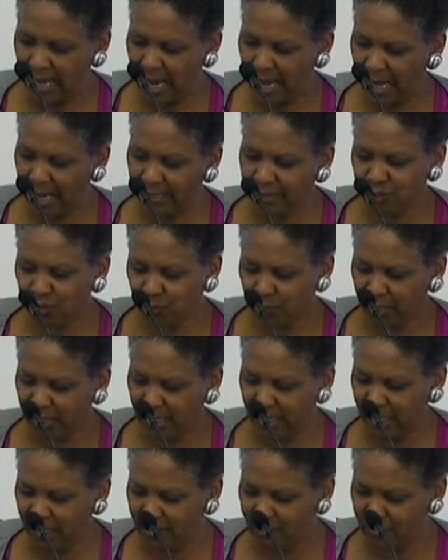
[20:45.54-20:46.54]
I just want
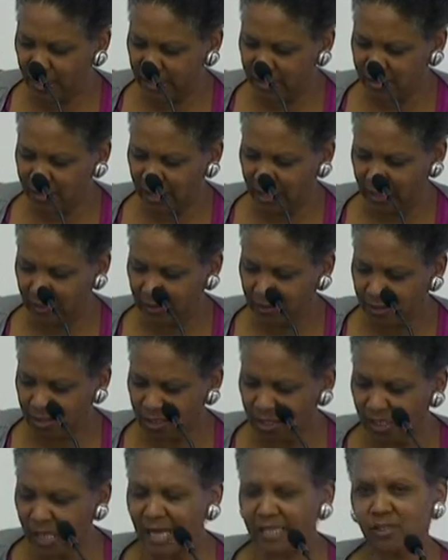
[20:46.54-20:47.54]
to end by saying that there's
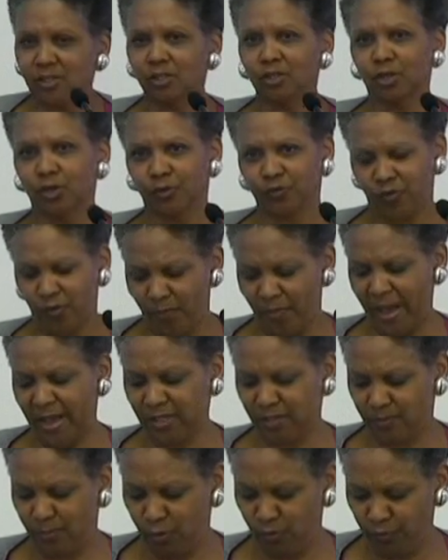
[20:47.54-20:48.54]
a lot to learn from
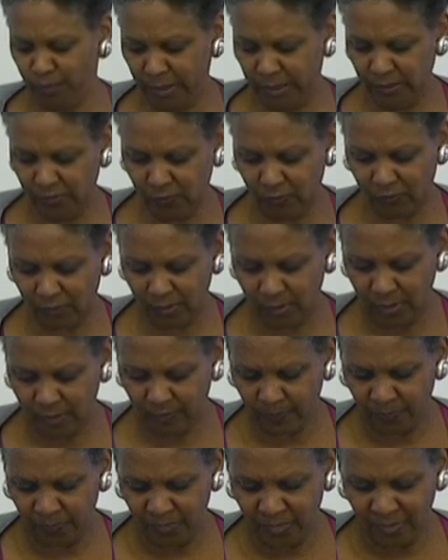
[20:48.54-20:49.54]
past movements.
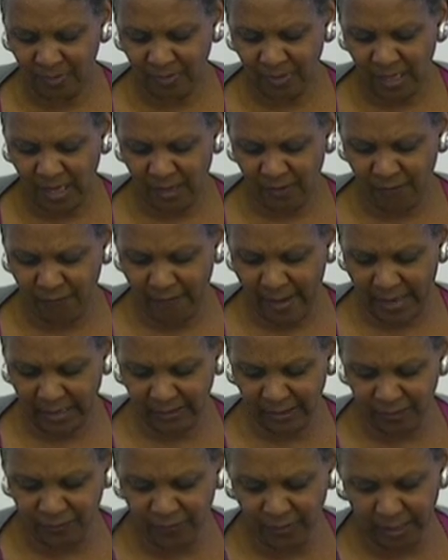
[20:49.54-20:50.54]
In
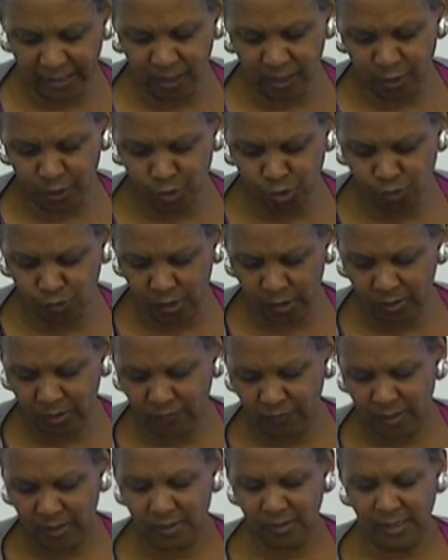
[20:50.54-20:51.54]
fact, I find it
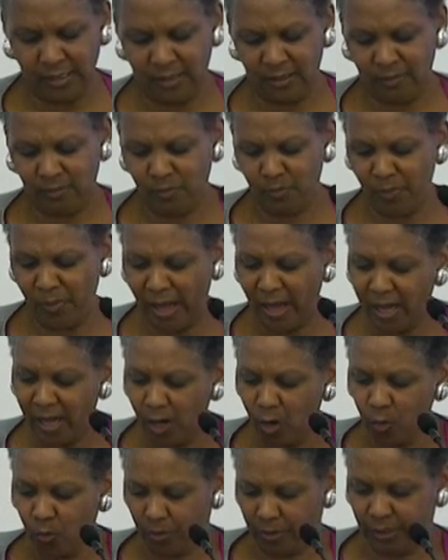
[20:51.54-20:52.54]
instructive and
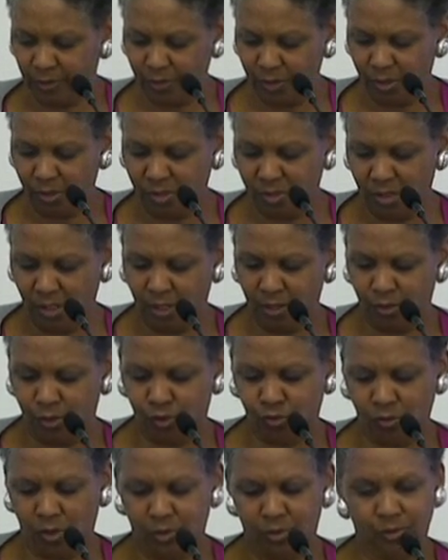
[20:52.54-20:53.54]
empowering to study the
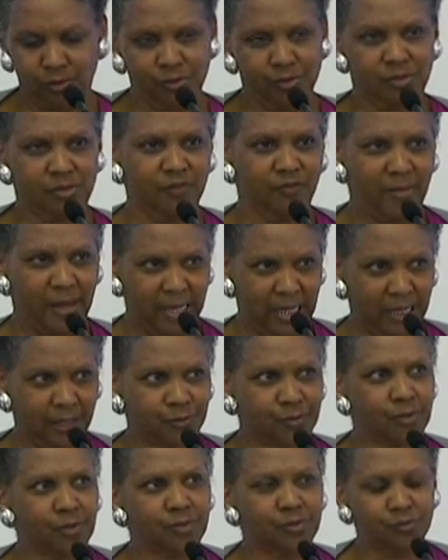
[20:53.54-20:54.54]
struggles of my
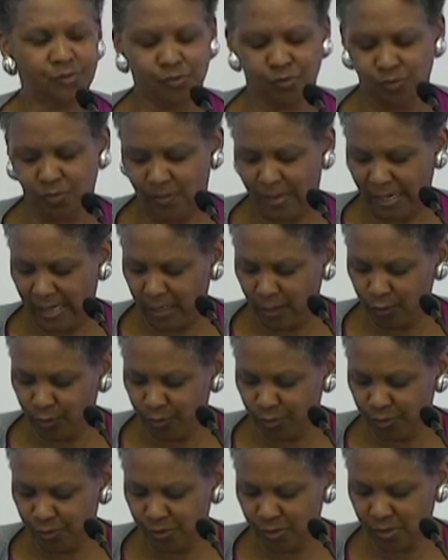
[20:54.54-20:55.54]
ancestors, my
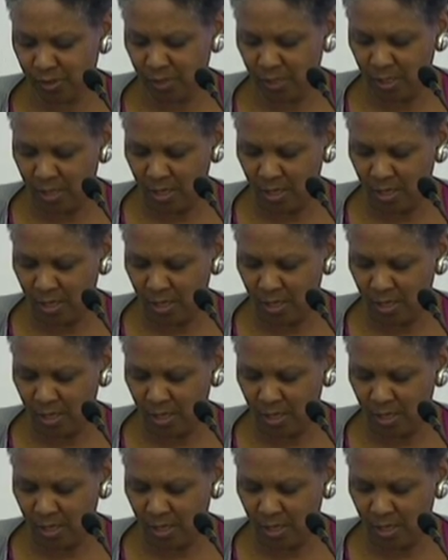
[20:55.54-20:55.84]
elders.